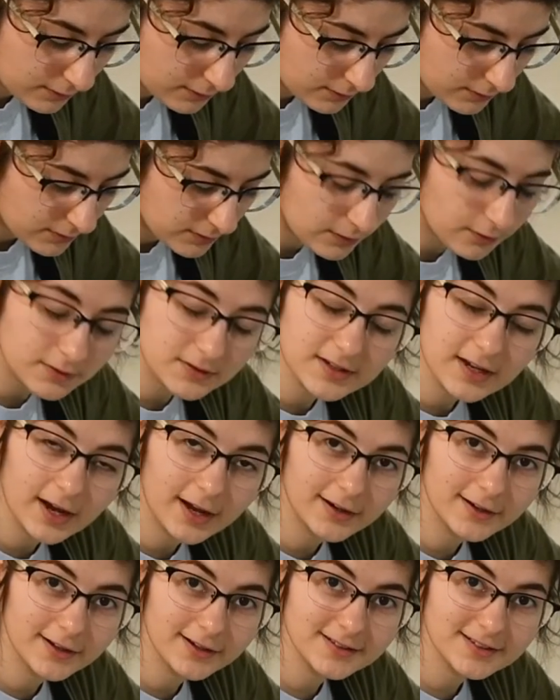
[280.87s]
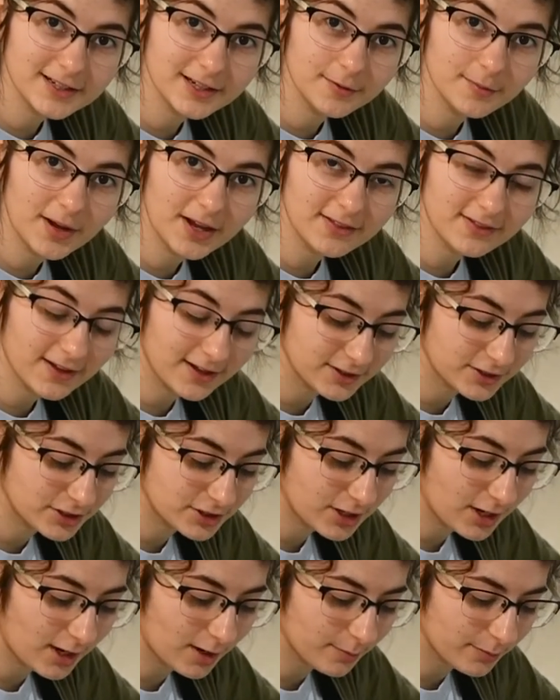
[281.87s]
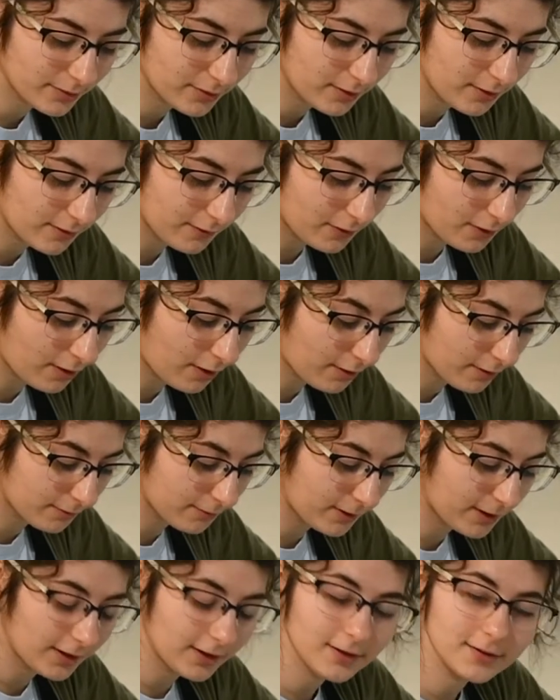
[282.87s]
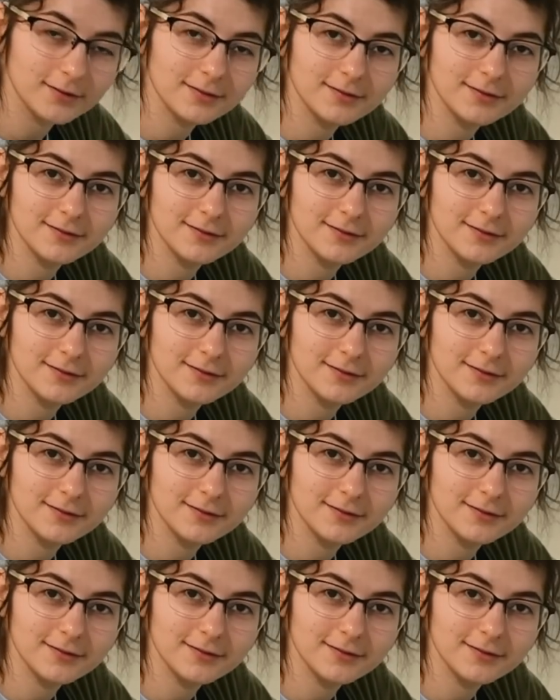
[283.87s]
So it's going to make that shape of a heart, right?